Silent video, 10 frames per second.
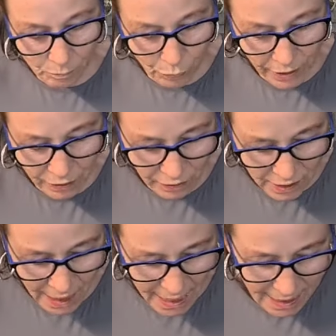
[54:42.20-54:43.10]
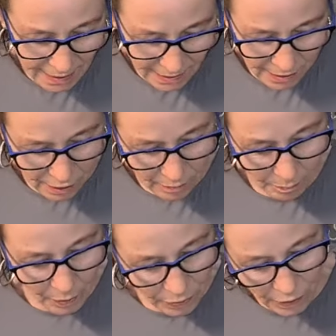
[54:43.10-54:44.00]
bring your tail ends to the
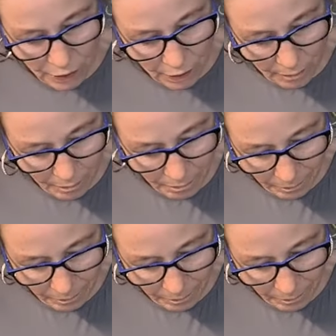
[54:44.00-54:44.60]
bottom.